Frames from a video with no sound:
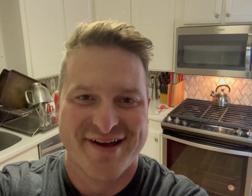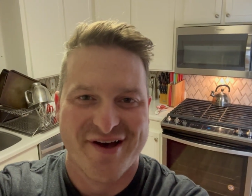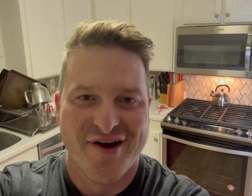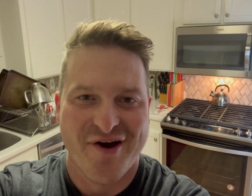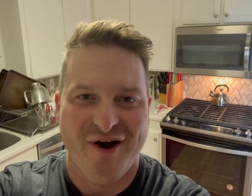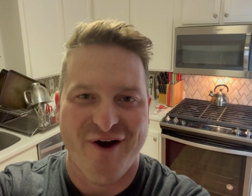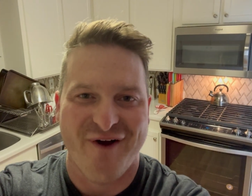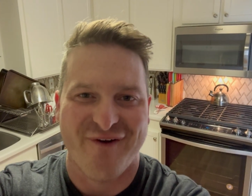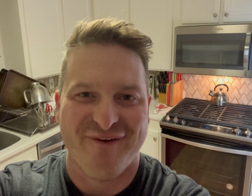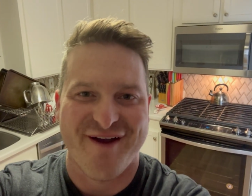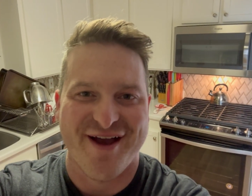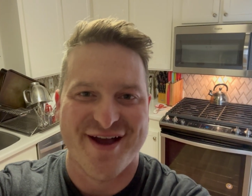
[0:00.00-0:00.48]

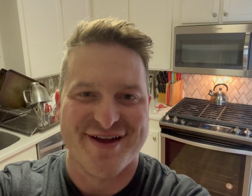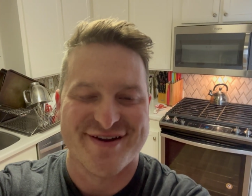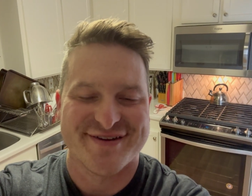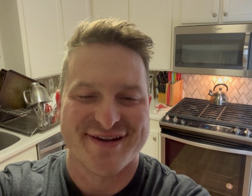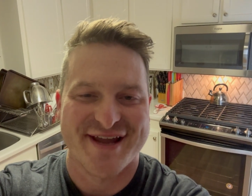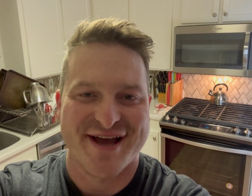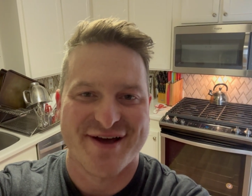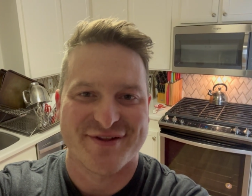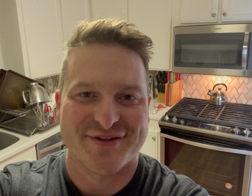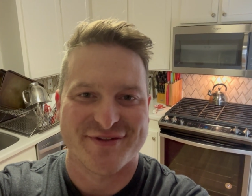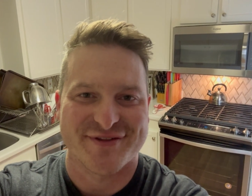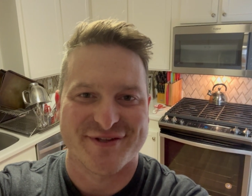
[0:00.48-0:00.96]
All right,
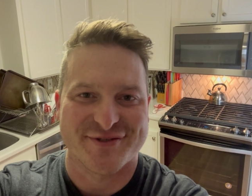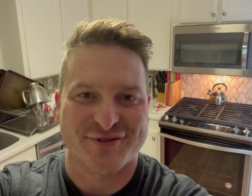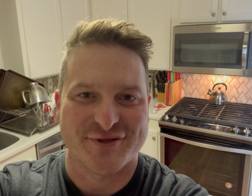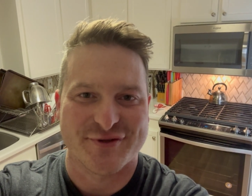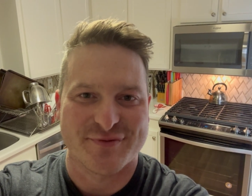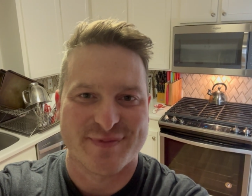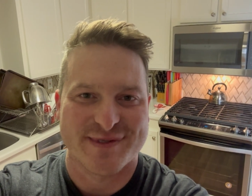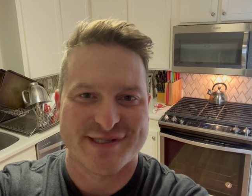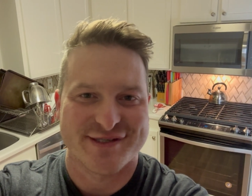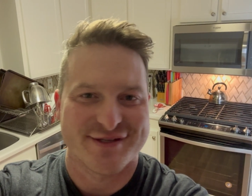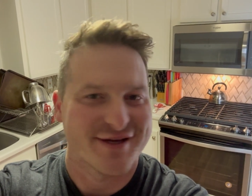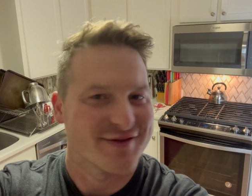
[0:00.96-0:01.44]
now that the
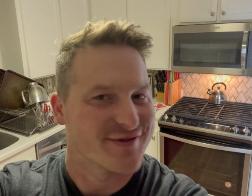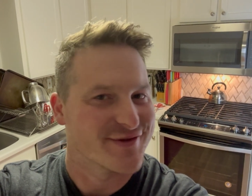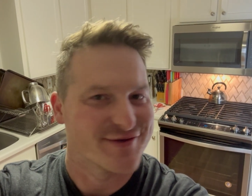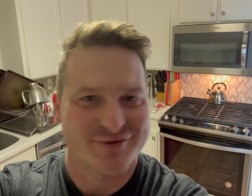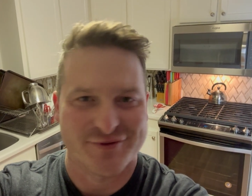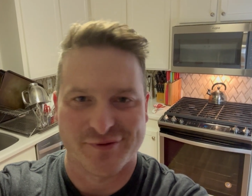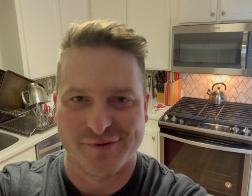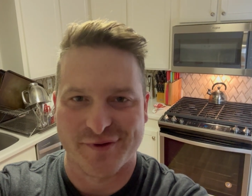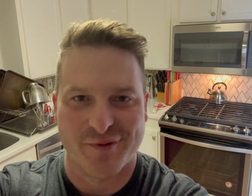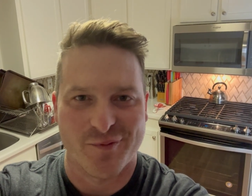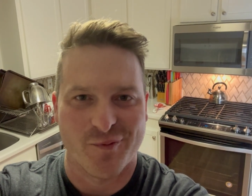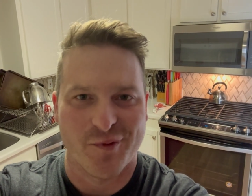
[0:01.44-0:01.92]
soup is done, there's
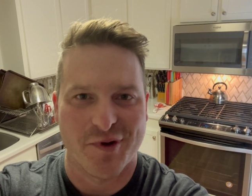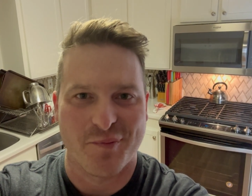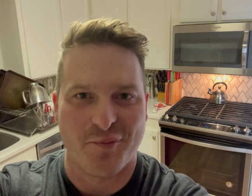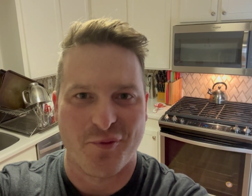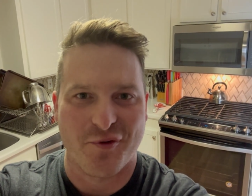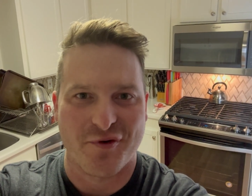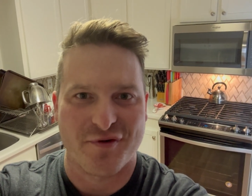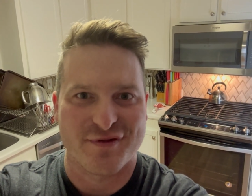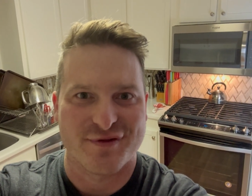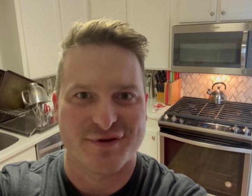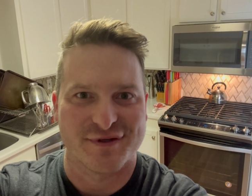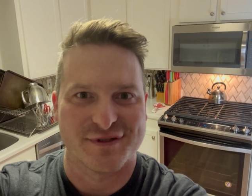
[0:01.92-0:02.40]
only one
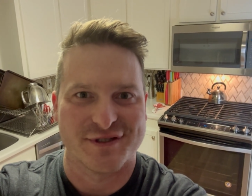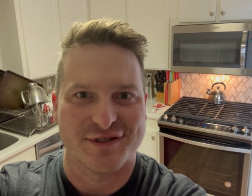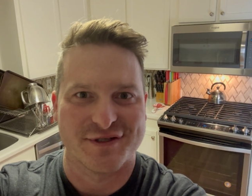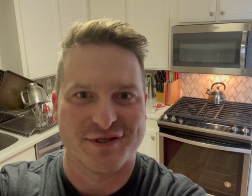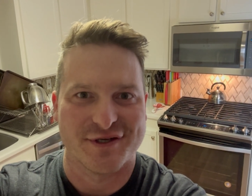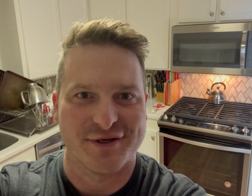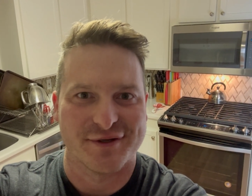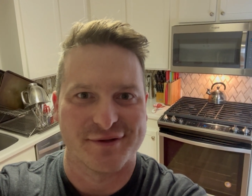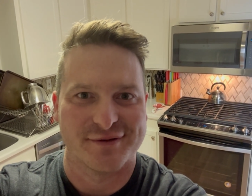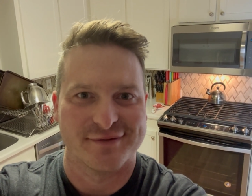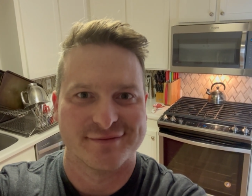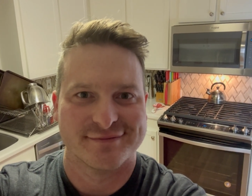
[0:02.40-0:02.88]
more thing to do.